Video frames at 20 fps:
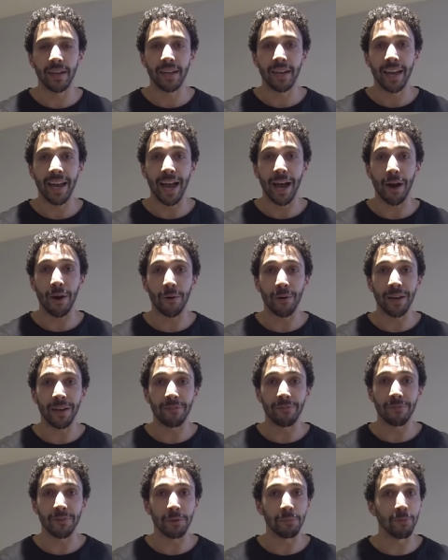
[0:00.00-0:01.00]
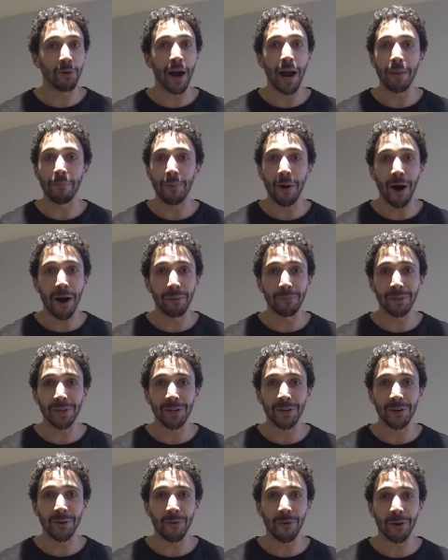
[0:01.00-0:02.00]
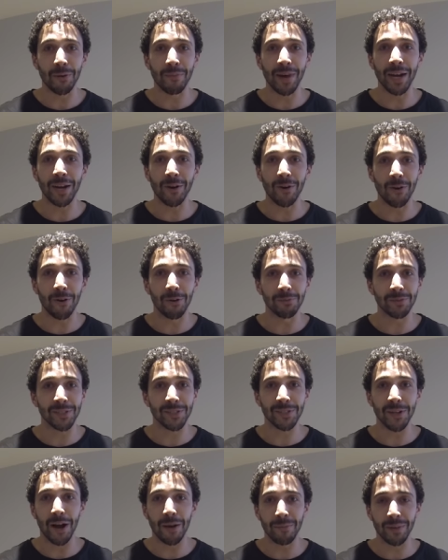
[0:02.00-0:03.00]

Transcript: Now, if you're Brian Baumler or Mike Holmes or Scott